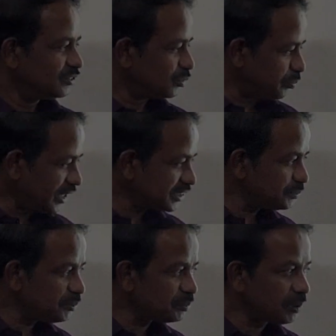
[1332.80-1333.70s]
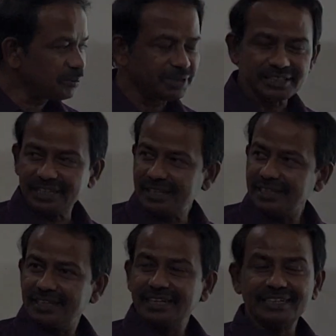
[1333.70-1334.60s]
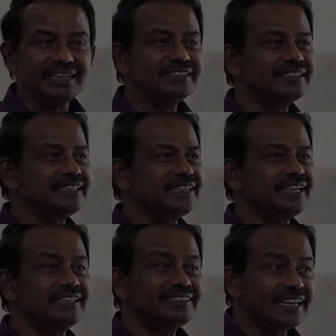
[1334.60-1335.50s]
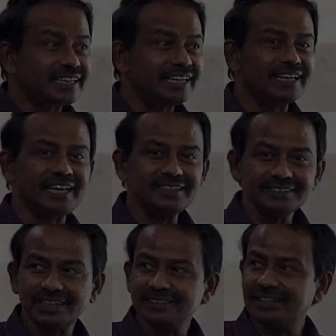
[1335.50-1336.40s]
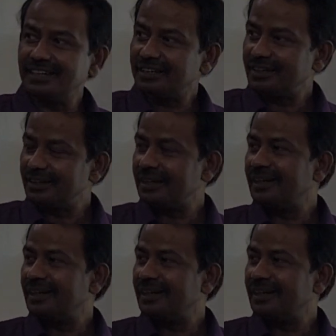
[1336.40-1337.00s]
So maximum probability density exactly lies at the